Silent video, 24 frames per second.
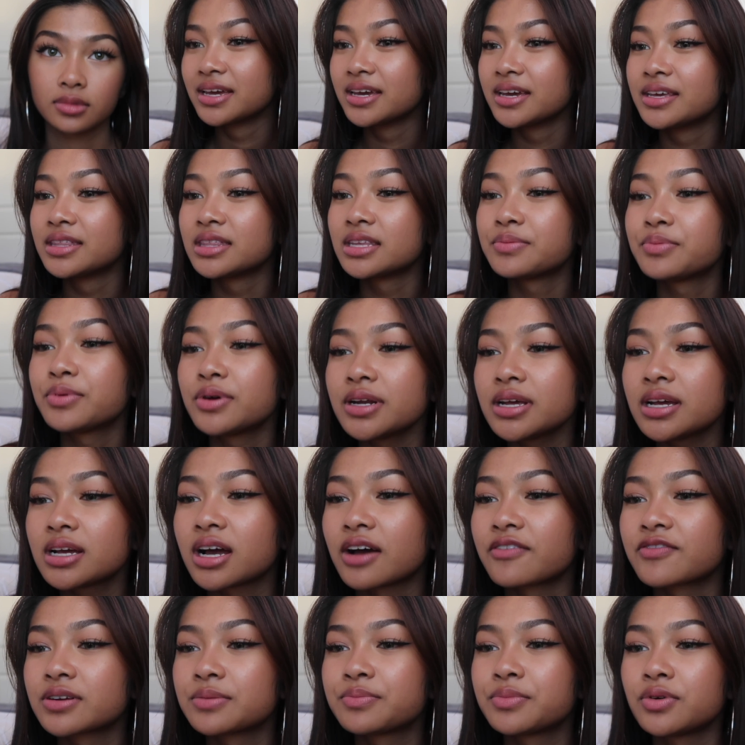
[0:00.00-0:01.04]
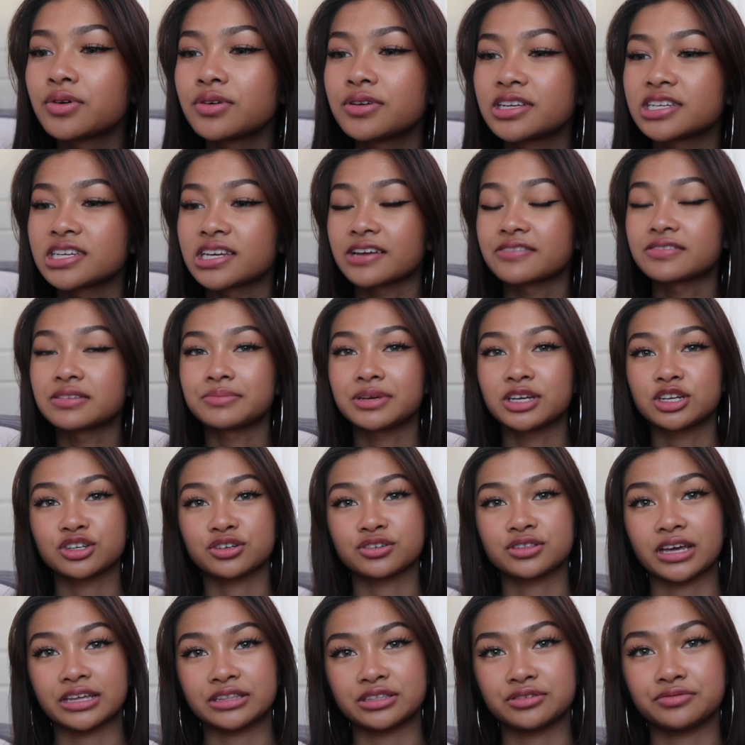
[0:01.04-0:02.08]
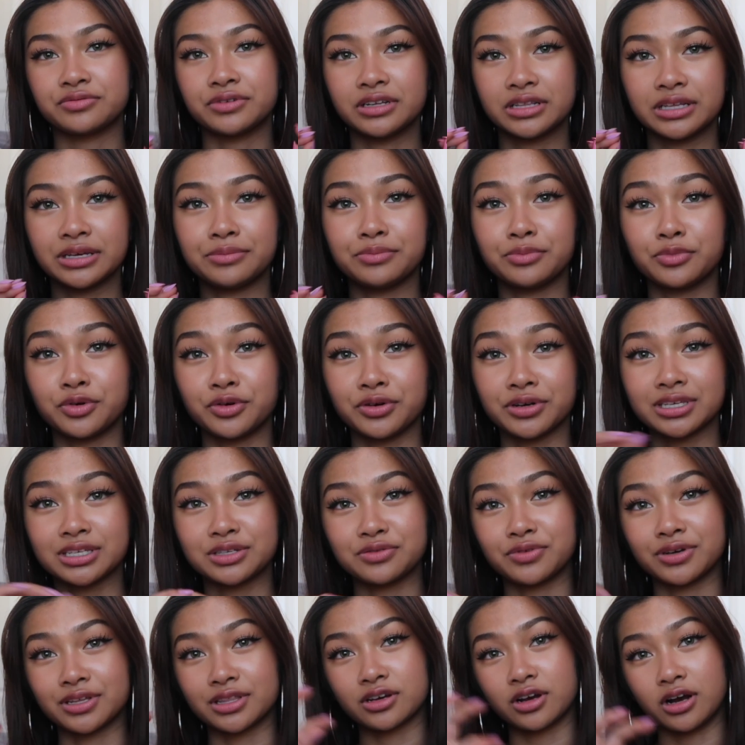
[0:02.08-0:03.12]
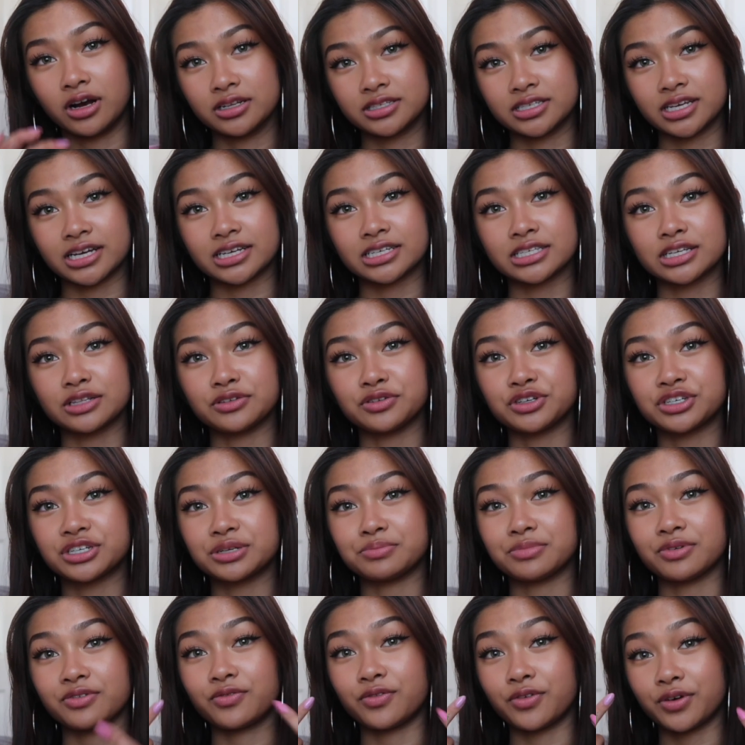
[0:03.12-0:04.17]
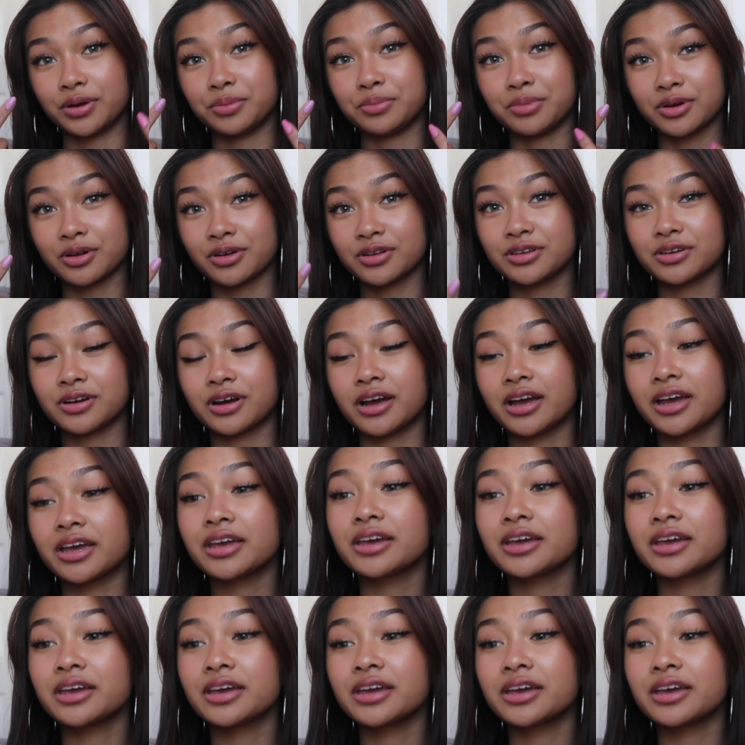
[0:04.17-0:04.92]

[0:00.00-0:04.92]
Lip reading: They're pretty comfortable. You just have to make sure that they're really moist with contact solution before you put on your eye.